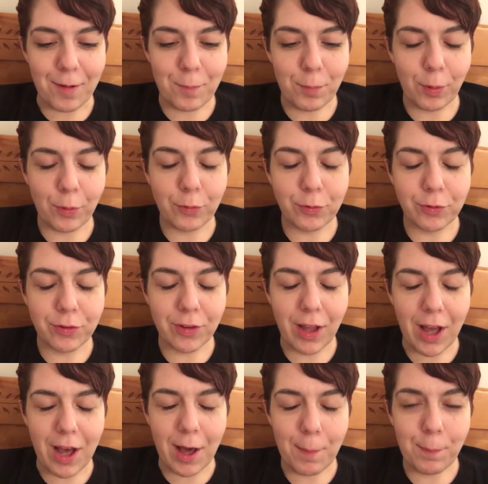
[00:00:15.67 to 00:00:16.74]

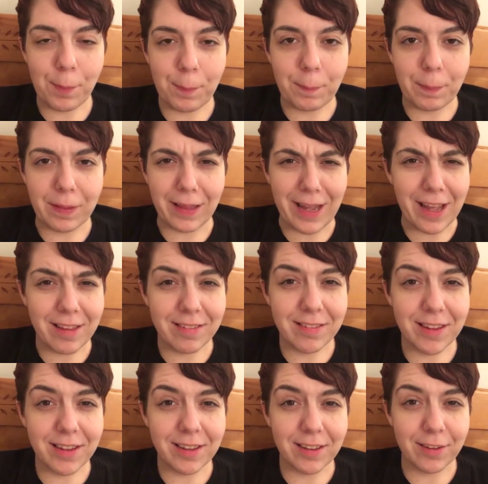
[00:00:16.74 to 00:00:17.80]
Post-op
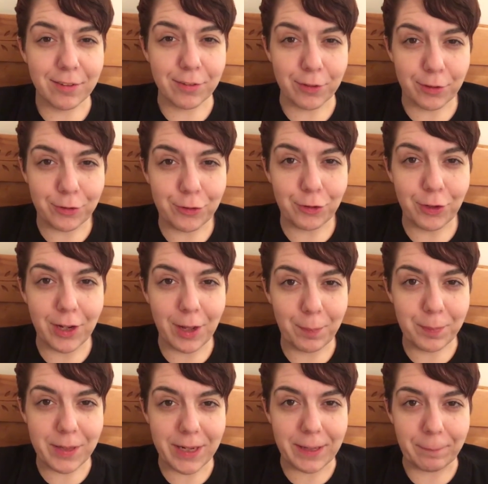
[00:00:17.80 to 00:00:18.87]
plastic surgery
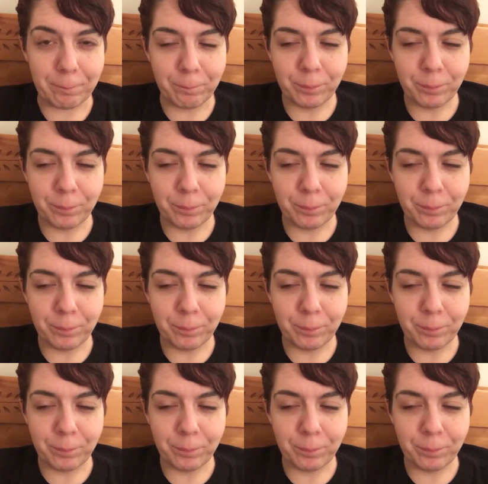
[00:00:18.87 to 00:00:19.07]
update.